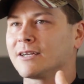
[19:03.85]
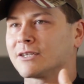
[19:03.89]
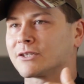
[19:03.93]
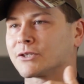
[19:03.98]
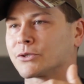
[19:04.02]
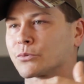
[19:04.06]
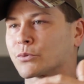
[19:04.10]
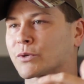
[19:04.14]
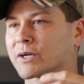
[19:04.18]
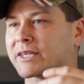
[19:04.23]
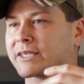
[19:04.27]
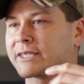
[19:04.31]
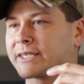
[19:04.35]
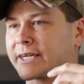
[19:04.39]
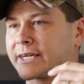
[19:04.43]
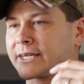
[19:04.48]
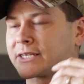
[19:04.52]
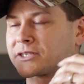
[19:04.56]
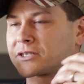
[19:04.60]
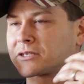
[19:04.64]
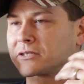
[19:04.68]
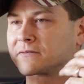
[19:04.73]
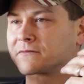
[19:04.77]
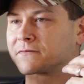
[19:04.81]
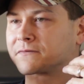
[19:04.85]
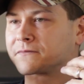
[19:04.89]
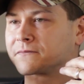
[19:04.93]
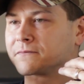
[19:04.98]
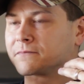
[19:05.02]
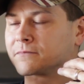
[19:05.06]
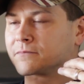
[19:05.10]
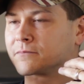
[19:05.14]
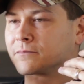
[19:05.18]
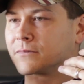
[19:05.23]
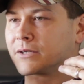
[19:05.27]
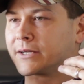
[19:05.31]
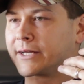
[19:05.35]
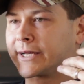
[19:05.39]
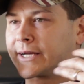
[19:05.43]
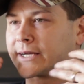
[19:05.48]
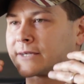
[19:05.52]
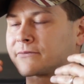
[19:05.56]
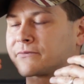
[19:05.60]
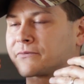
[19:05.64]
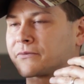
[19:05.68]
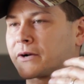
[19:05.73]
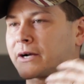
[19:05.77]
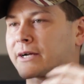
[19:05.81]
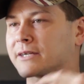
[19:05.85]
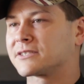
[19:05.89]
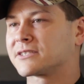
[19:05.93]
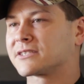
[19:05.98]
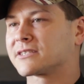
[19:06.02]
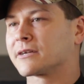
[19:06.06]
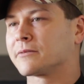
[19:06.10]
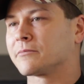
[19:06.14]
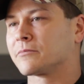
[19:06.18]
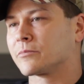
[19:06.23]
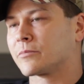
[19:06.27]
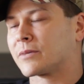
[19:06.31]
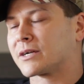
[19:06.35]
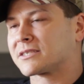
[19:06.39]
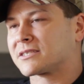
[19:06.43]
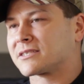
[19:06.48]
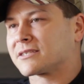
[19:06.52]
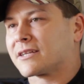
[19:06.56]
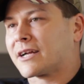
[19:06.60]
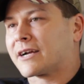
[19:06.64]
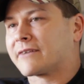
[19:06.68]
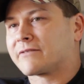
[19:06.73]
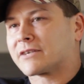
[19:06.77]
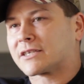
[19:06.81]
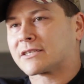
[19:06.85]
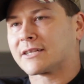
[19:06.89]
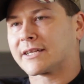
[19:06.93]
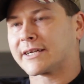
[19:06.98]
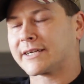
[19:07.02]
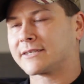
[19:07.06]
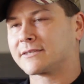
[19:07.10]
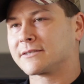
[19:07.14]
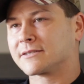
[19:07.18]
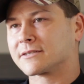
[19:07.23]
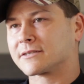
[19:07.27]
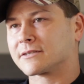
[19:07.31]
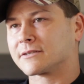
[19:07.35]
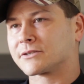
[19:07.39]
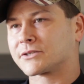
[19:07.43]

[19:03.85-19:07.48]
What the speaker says: the radiation had fried some of my saliva glands,